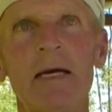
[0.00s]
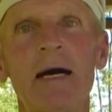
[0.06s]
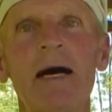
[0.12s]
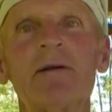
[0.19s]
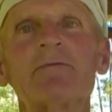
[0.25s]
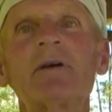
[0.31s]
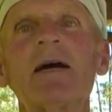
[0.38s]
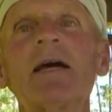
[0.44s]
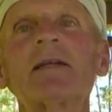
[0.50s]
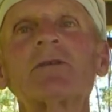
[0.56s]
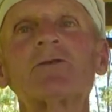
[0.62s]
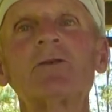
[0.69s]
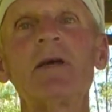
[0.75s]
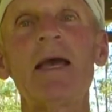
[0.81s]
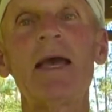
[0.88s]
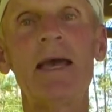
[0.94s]
I've got to
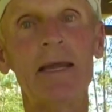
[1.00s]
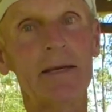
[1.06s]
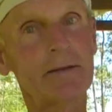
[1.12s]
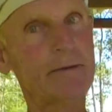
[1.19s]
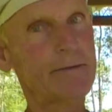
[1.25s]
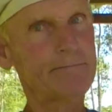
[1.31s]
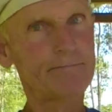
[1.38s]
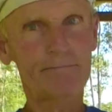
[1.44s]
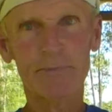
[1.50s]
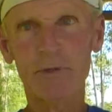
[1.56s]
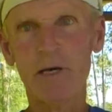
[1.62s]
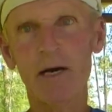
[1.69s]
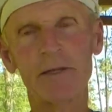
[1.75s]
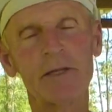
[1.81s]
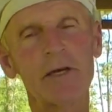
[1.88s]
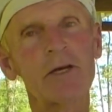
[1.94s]
end
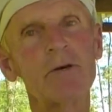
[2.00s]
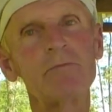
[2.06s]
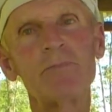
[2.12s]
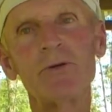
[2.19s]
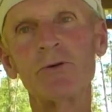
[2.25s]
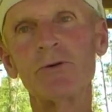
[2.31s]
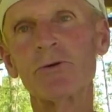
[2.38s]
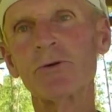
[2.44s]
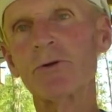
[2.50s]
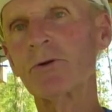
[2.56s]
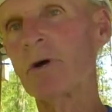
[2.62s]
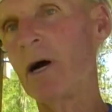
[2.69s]
on the computer,